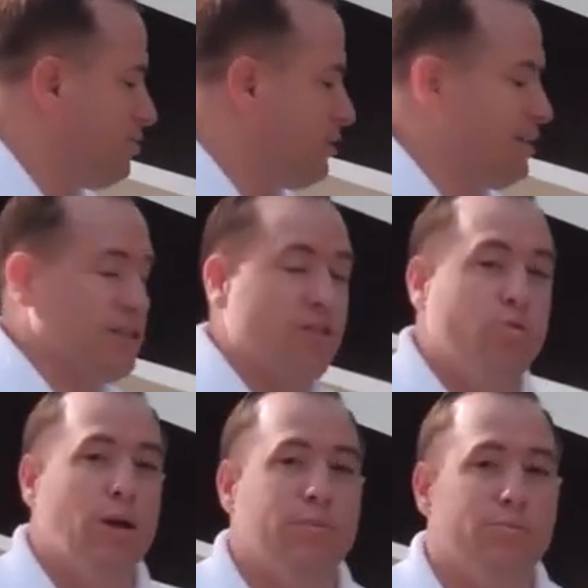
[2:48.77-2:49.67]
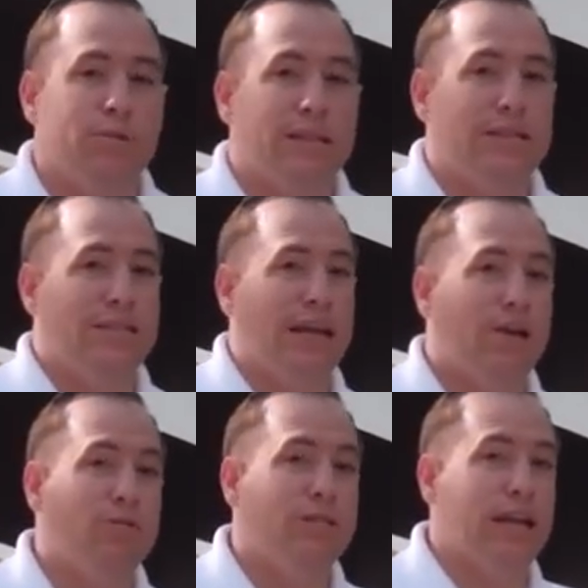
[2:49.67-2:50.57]
unit is equipped with a
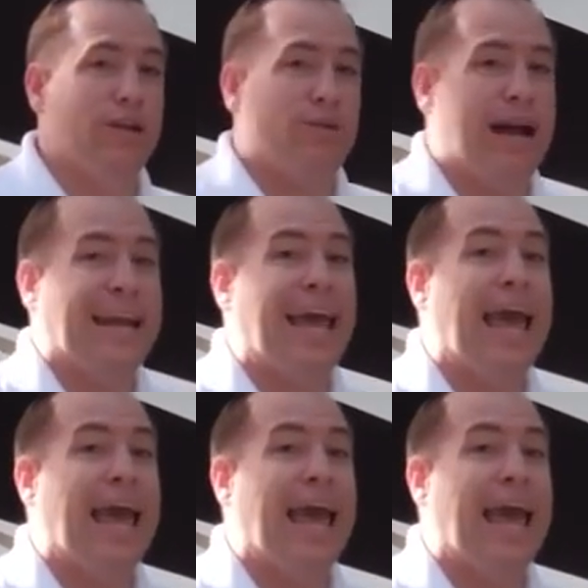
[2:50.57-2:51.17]
Jayco J-Ride